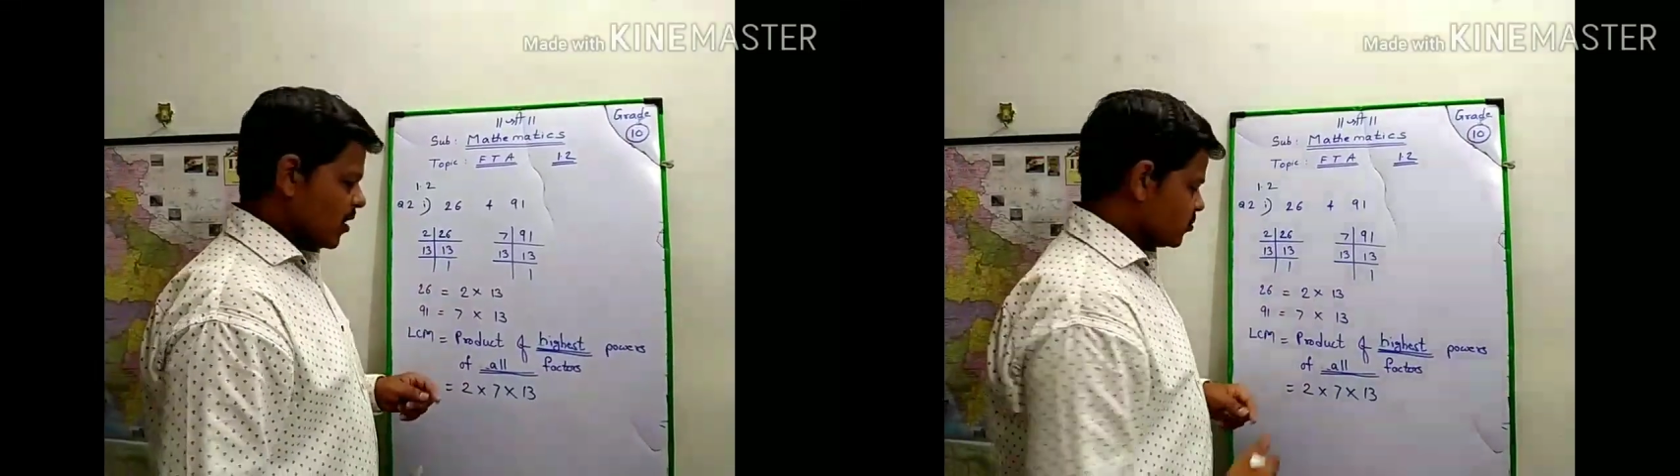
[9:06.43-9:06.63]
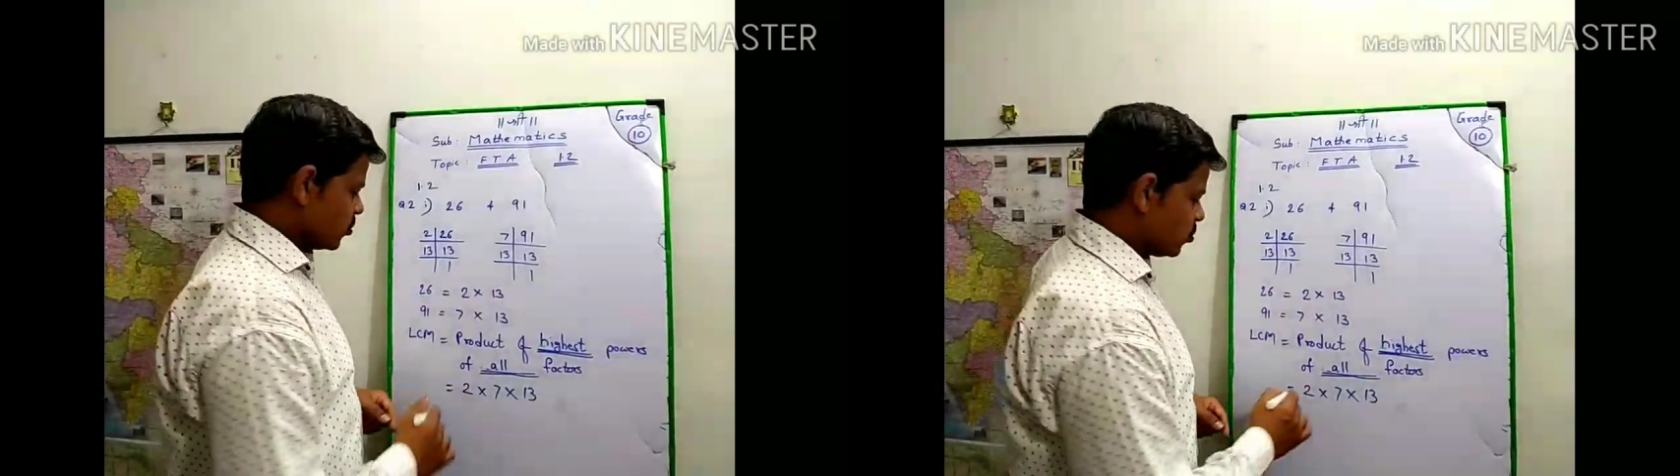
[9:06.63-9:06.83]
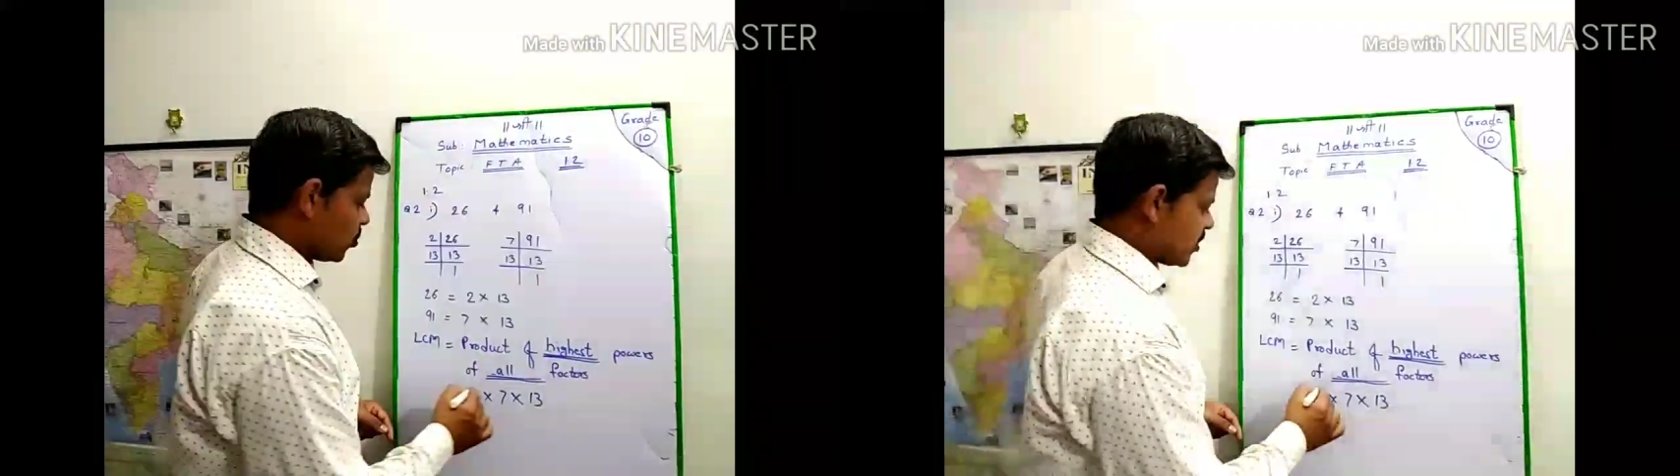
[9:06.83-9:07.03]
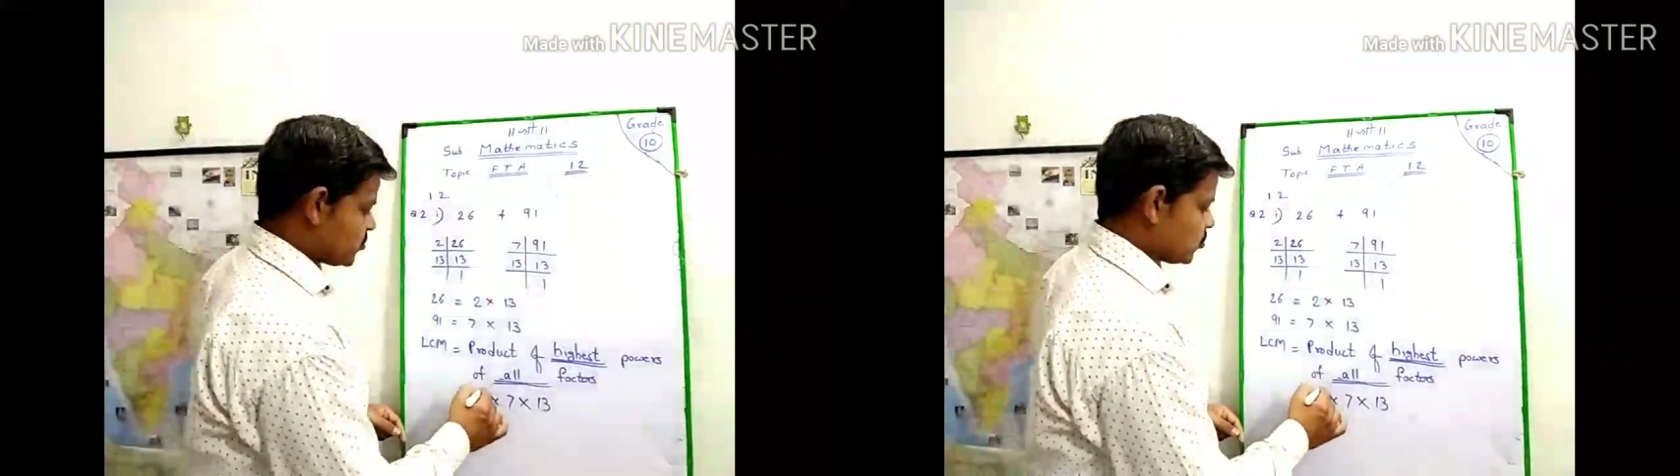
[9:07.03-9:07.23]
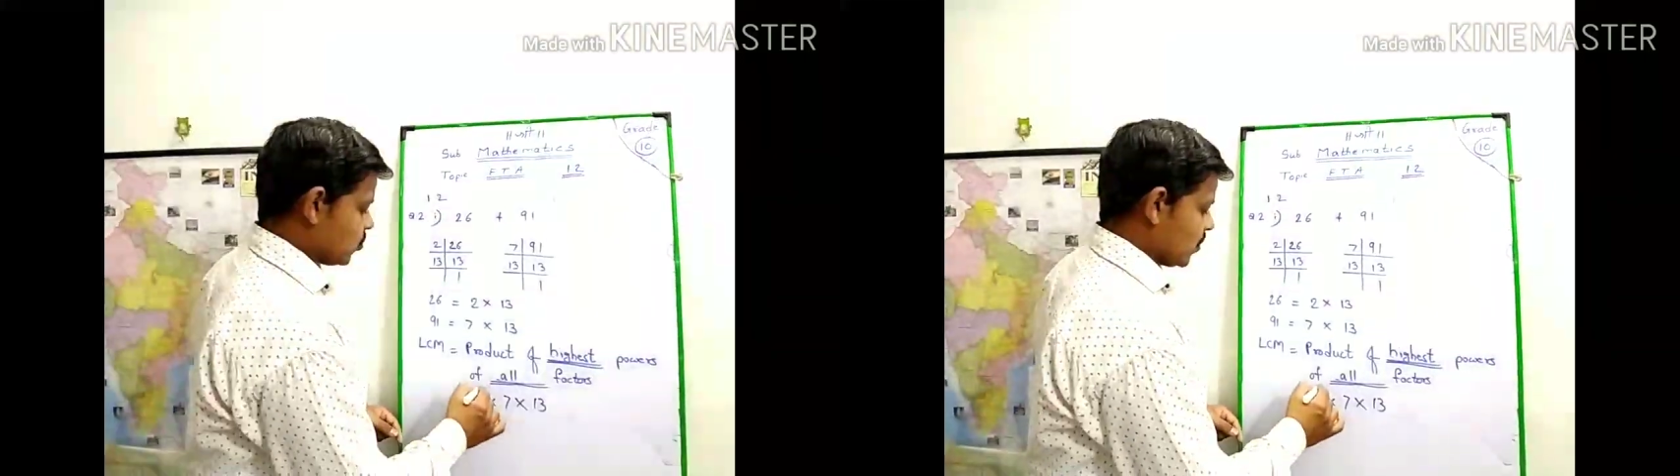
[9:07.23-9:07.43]
So 2
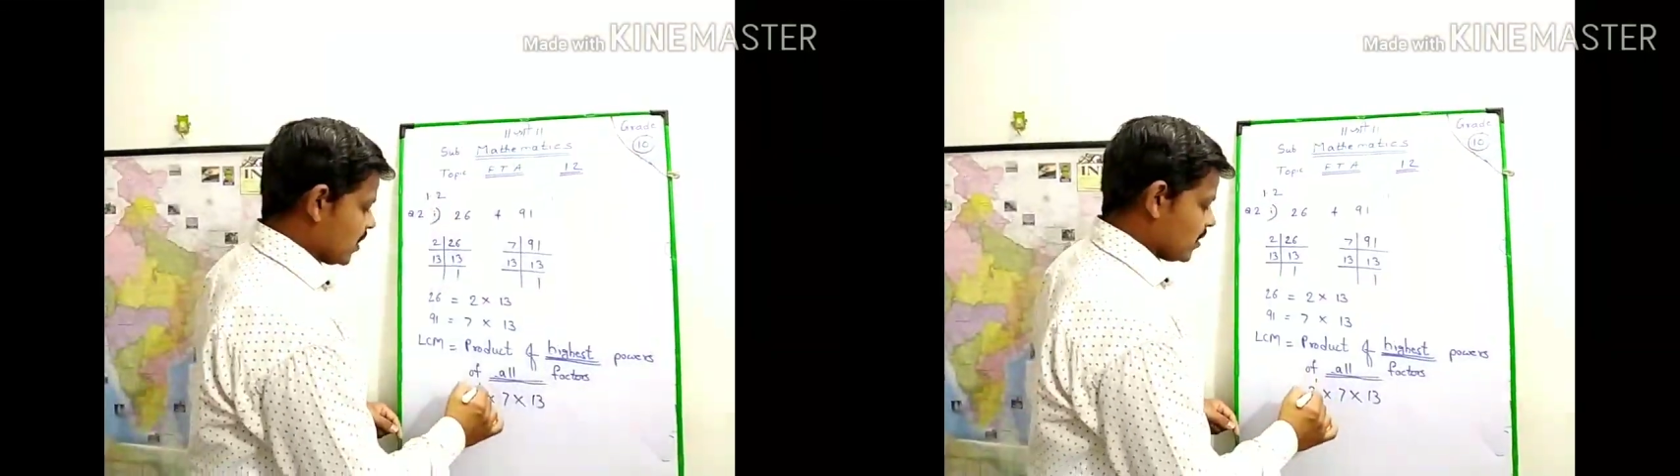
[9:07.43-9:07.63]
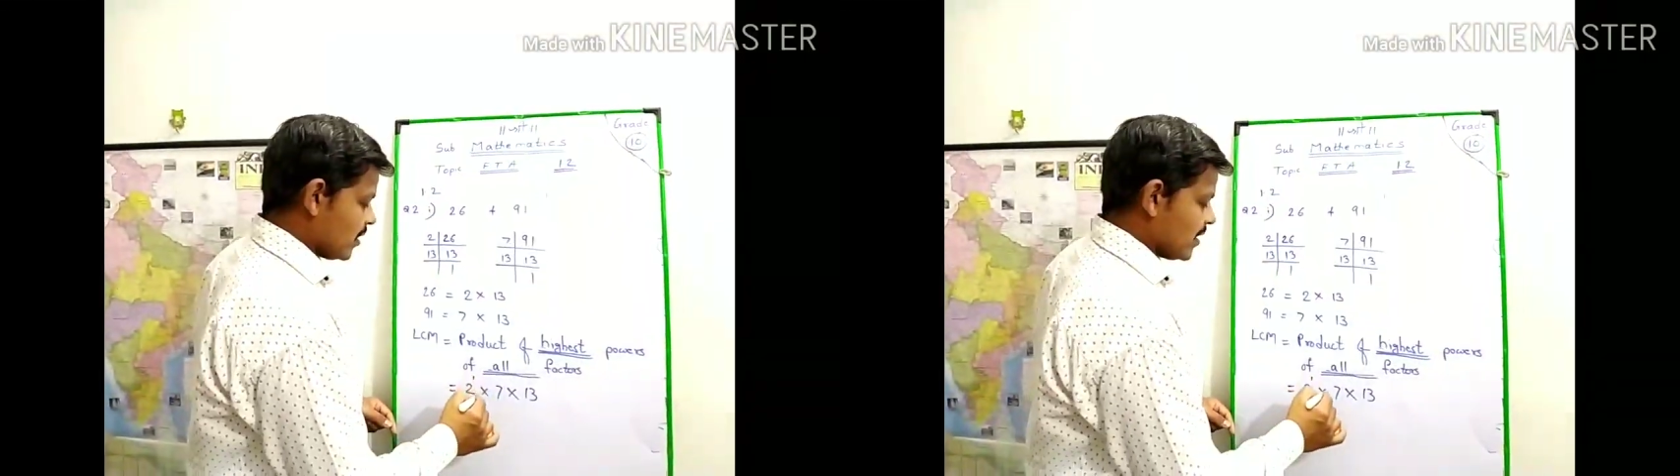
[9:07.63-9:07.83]
raised to 1,